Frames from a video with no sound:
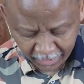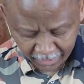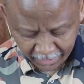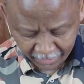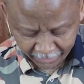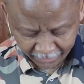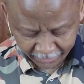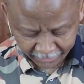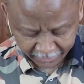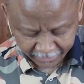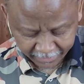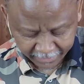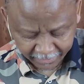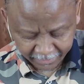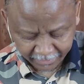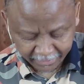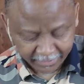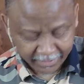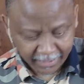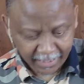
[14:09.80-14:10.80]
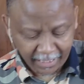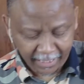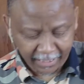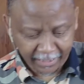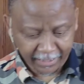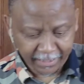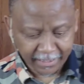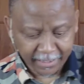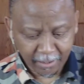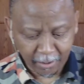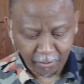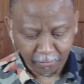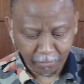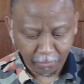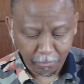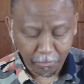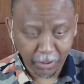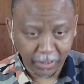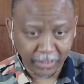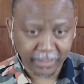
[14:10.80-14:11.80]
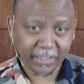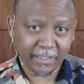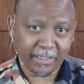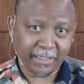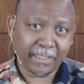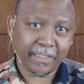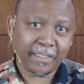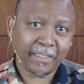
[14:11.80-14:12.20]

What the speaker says: And this kind of a person